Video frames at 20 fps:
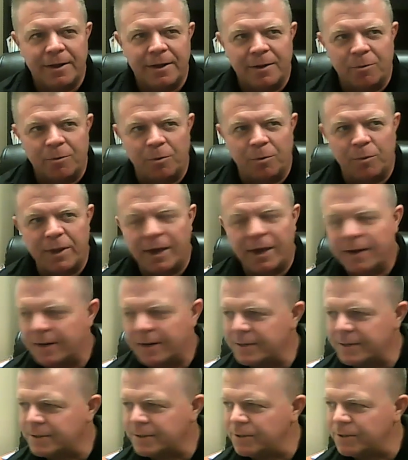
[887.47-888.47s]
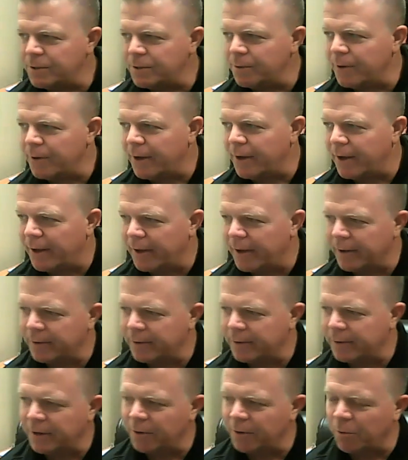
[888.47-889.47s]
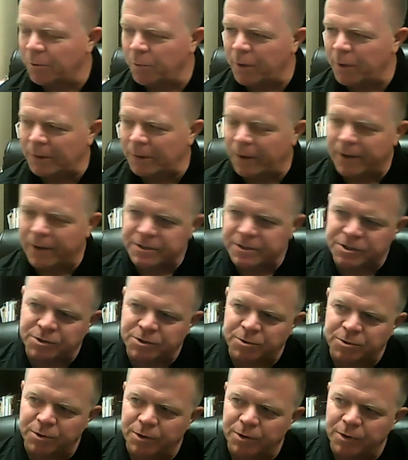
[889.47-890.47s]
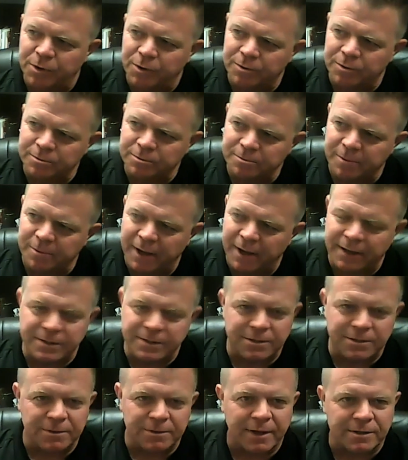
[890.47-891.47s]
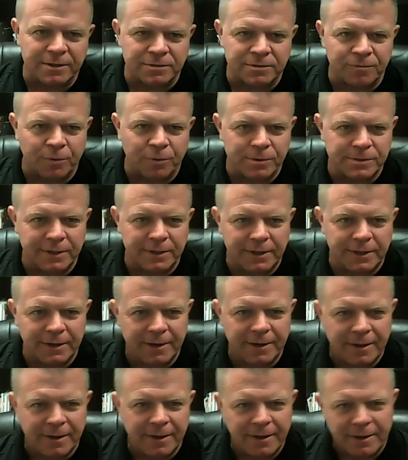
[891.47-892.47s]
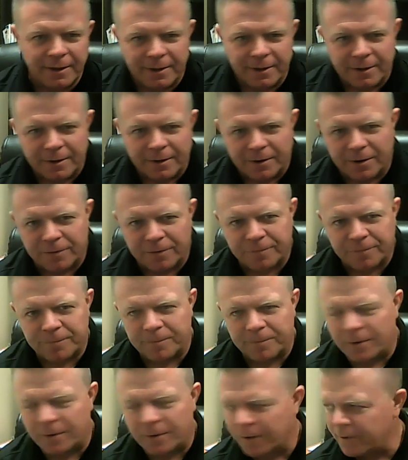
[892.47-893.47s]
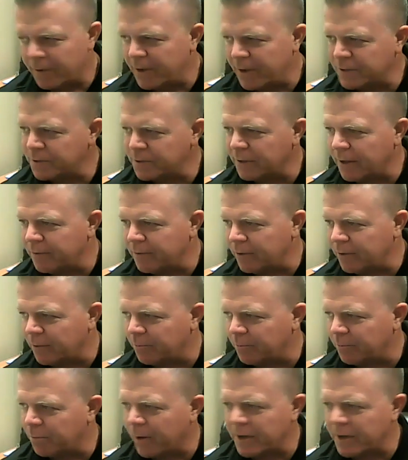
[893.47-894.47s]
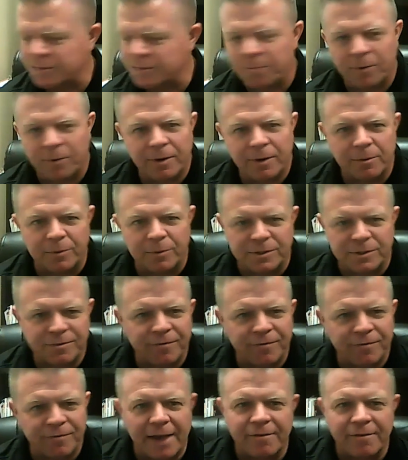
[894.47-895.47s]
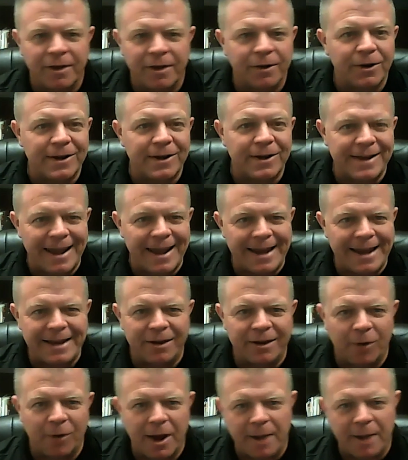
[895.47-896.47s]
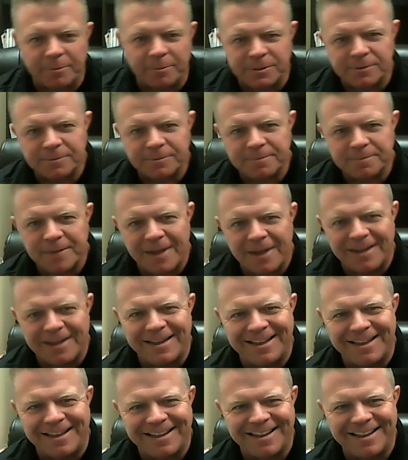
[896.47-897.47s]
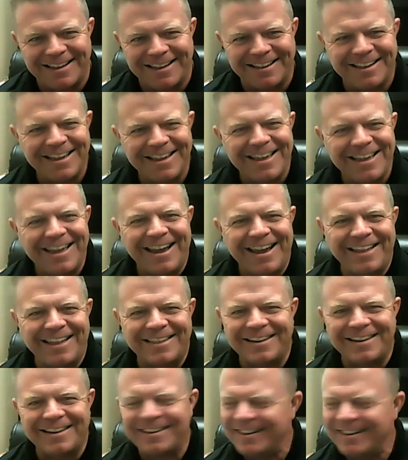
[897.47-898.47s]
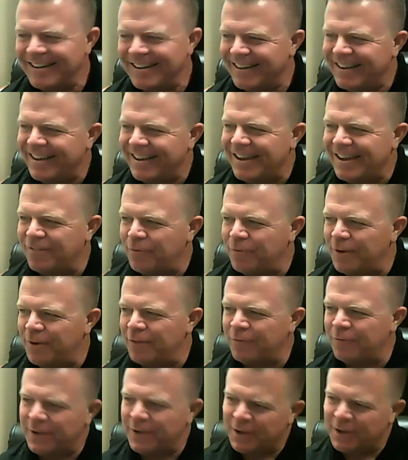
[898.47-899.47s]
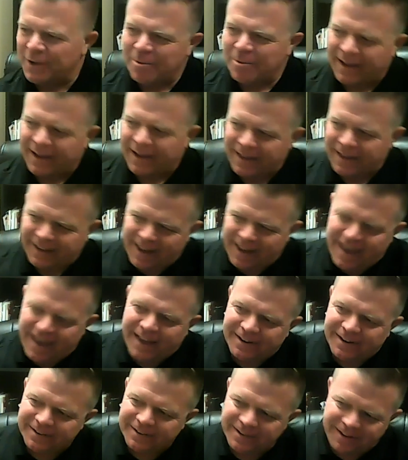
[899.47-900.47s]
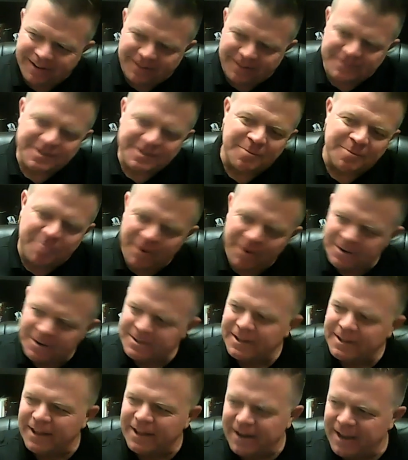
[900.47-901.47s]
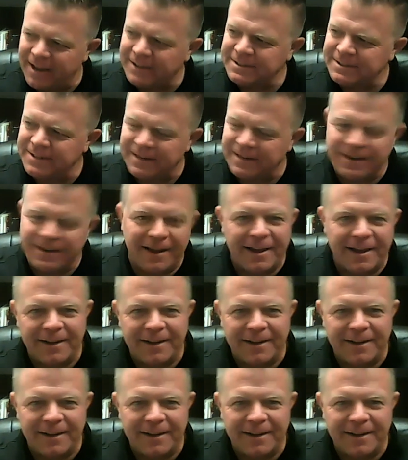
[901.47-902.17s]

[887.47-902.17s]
When we got into, when we launched True back in 2014, our entry level price point was 580 grams. And then if we go back again and let's compare it to that XC9,